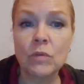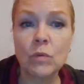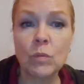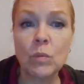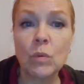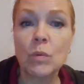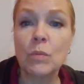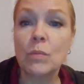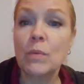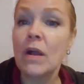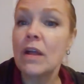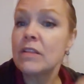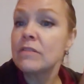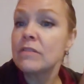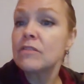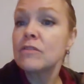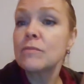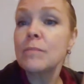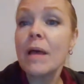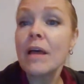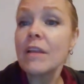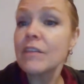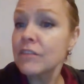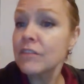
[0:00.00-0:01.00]
will run
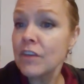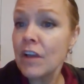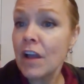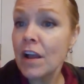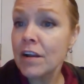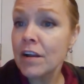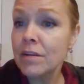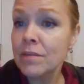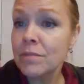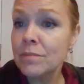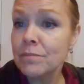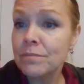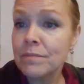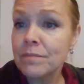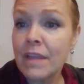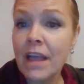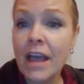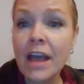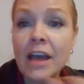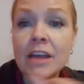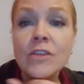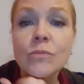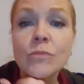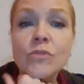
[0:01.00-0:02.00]
spell check,
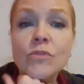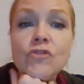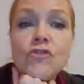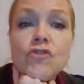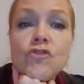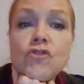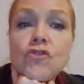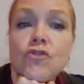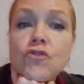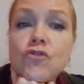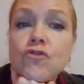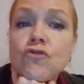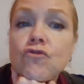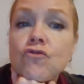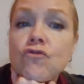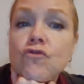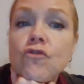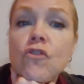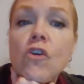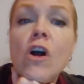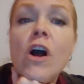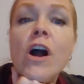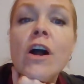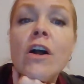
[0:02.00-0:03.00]
and it will choose
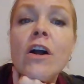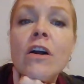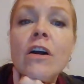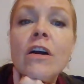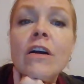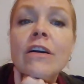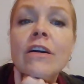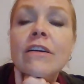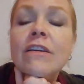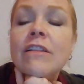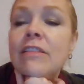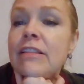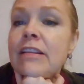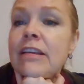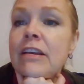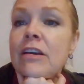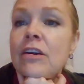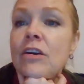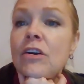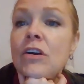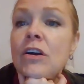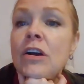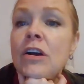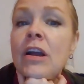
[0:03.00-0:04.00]
strong,
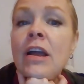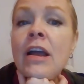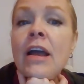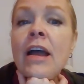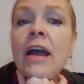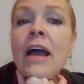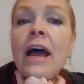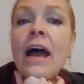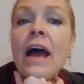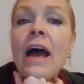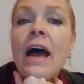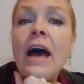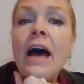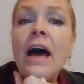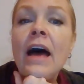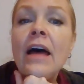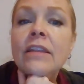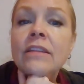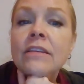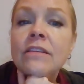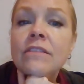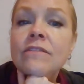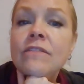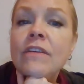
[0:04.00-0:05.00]
clear,
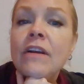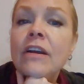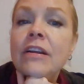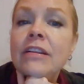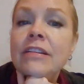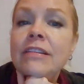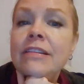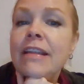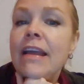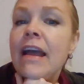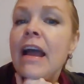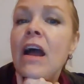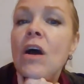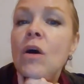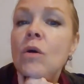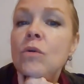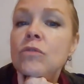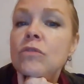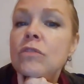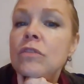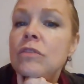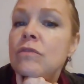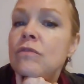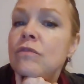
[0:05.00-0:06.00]
and varied
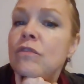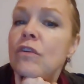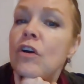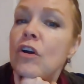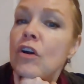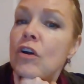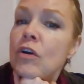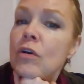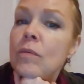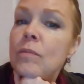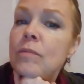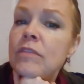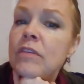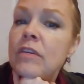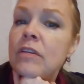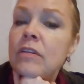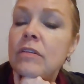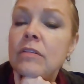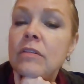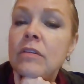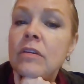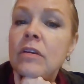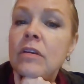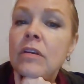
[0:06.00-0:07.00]
nouns and verbs
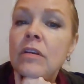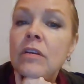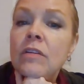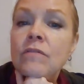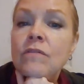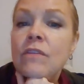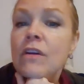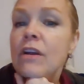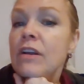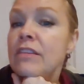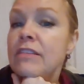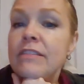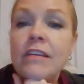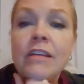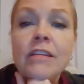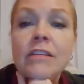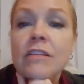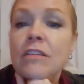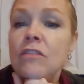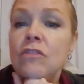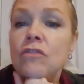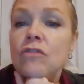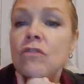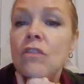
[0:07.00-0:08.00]
and varied
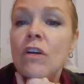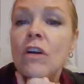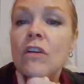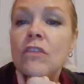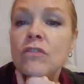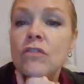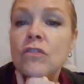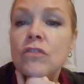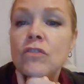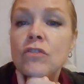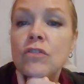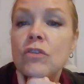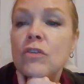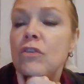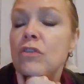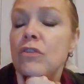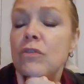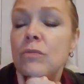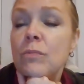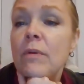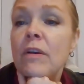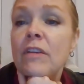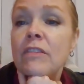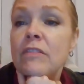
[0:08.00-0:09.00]
sentence structure to
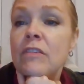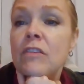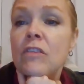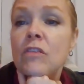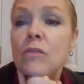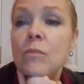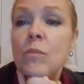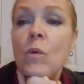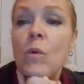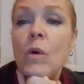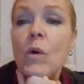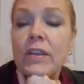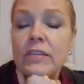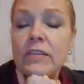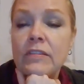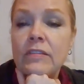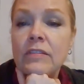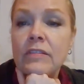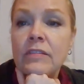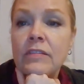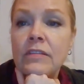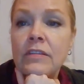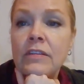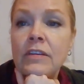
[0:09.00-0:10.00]
express its
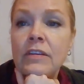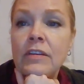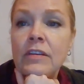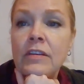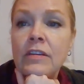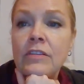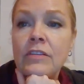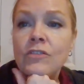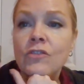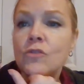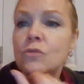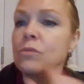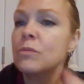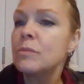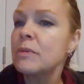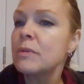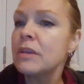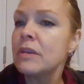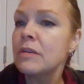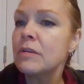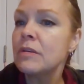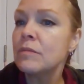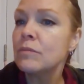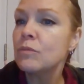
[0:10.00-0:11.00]
points. So it will
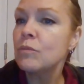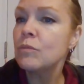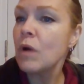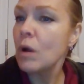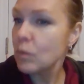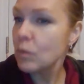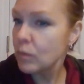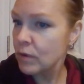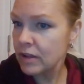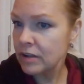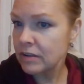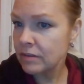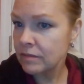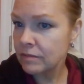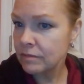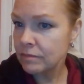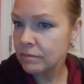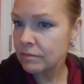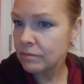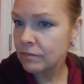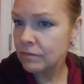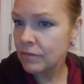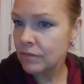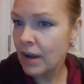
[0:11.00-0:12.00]
be well written,
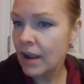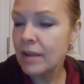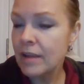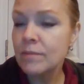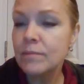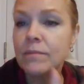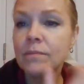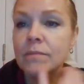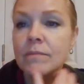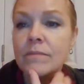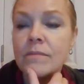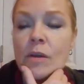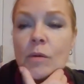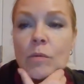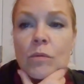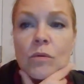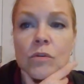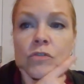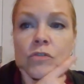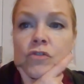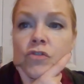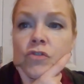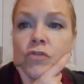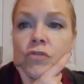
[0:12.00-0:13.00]
right? It
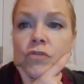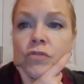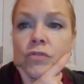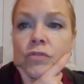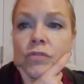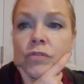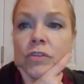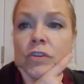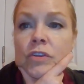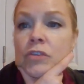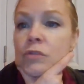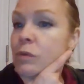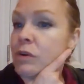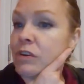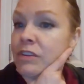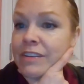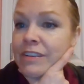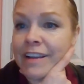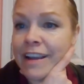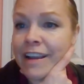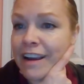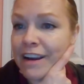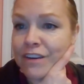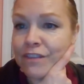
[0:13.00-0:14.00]
will choose its
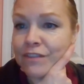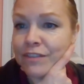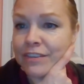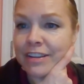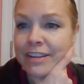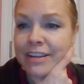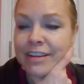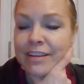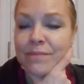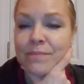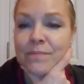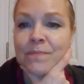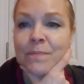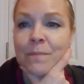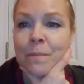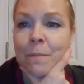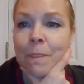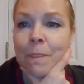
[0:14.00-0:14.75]
words carefully.